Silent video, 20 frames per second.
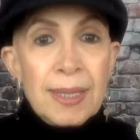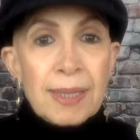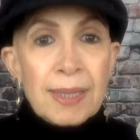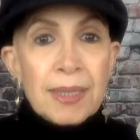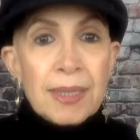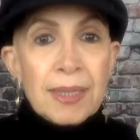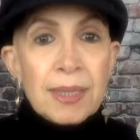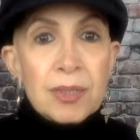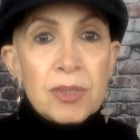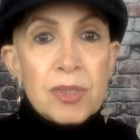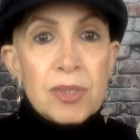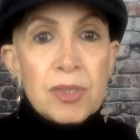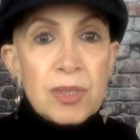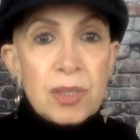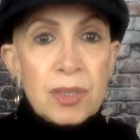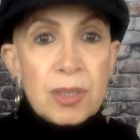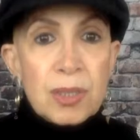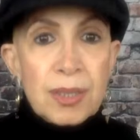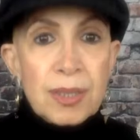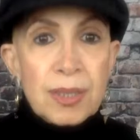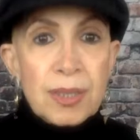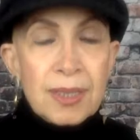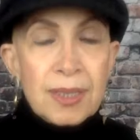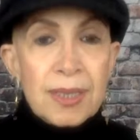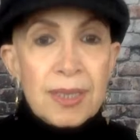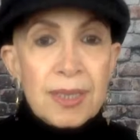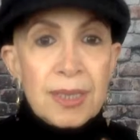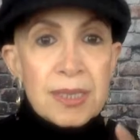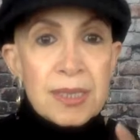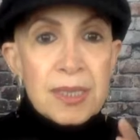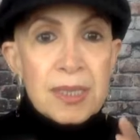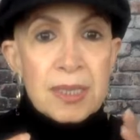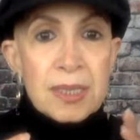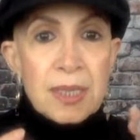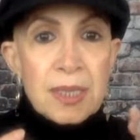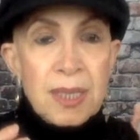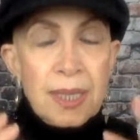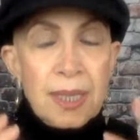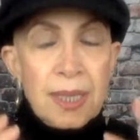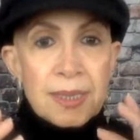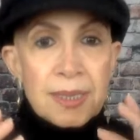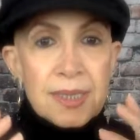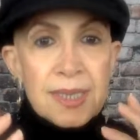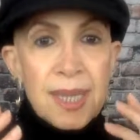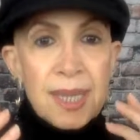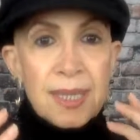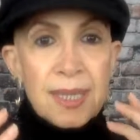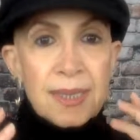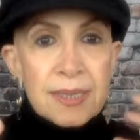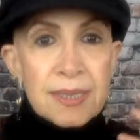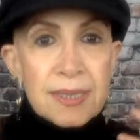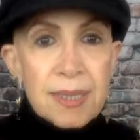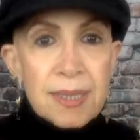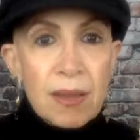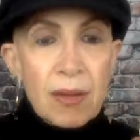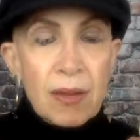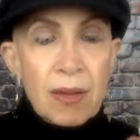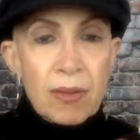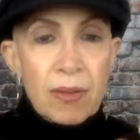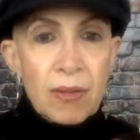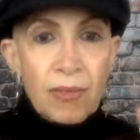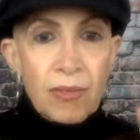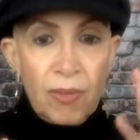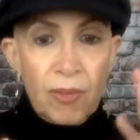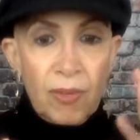There's uh, this sense of,